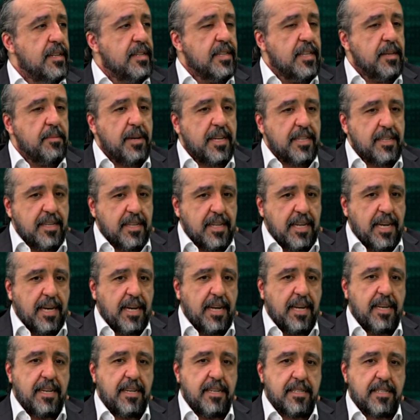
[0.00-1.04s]
of
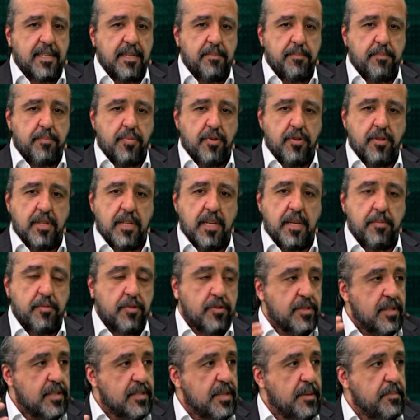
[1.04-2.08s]
material,
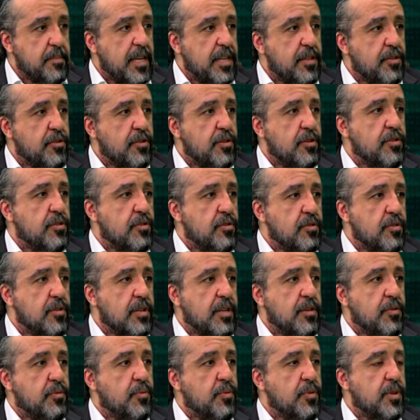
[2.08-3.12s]
processing of all what
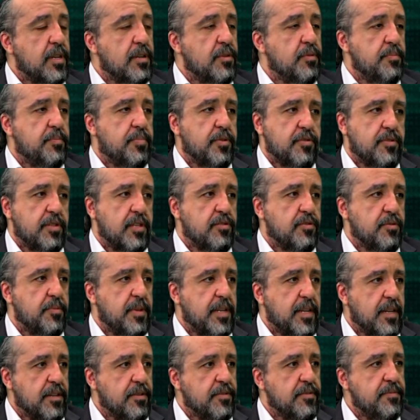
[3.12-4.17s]
happens in a mining
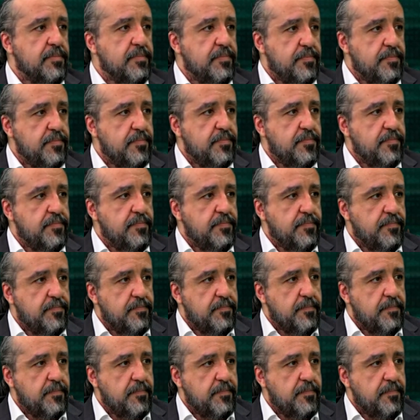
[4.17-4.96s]
process. A very